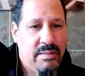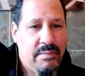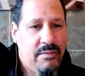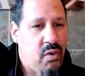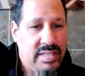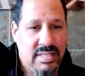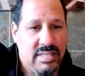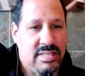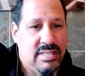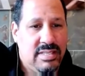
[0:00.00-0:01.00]

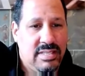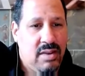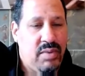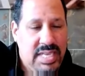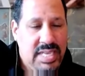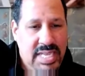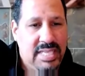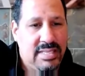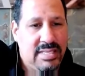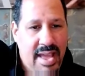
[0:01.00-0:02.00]
voices that we
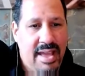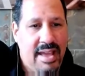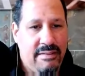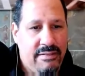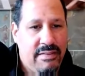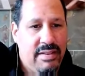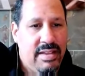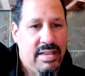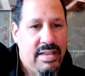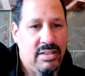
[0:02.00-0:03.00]
need to have.
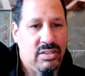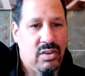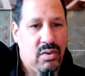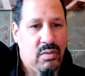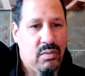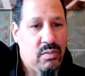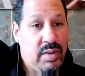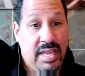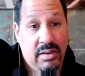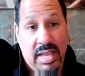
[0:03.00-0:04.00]
And so we
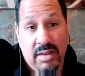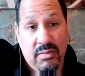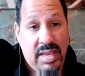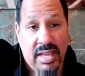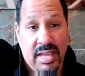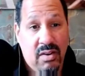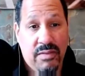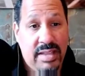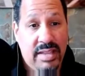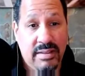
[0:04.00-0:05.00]
got to go
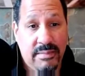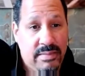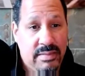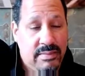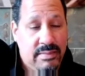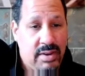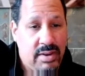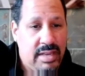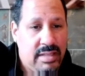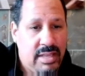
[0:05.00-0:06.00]
find them,
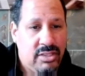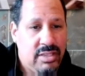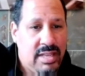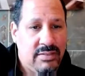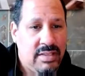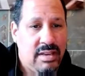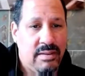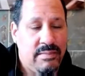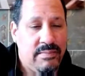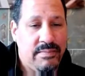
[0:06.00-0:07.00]
right? They shouldn't have to
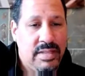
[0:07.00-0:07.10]
come